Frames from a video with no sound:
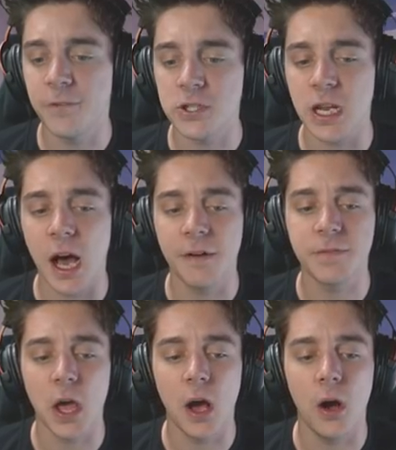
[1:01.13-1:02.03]
First off,
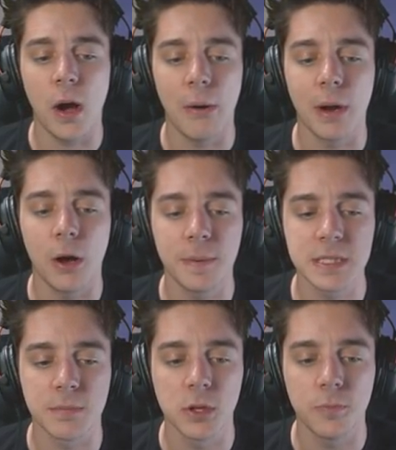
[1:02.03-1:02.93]
though, I want to open
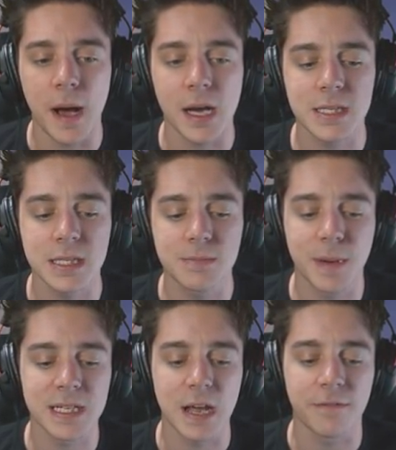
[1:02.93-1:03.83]
some loot boxes
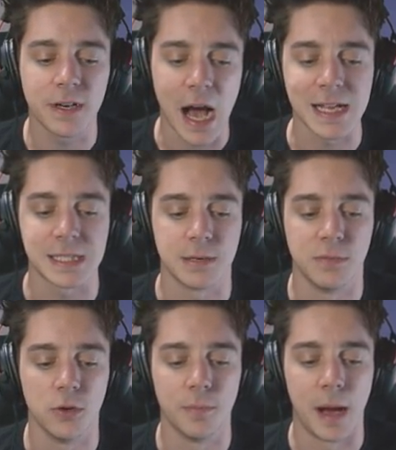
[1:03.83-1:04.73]
because I've got some loot